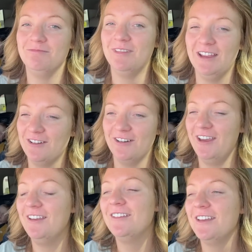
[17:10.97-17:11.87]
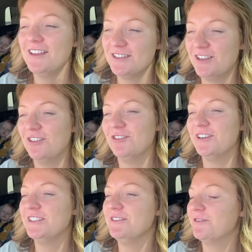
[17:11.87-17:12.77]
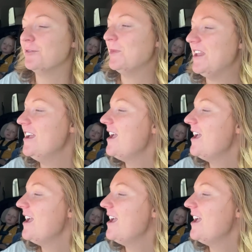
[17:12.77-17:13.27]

the internet. It's called Risen for Me.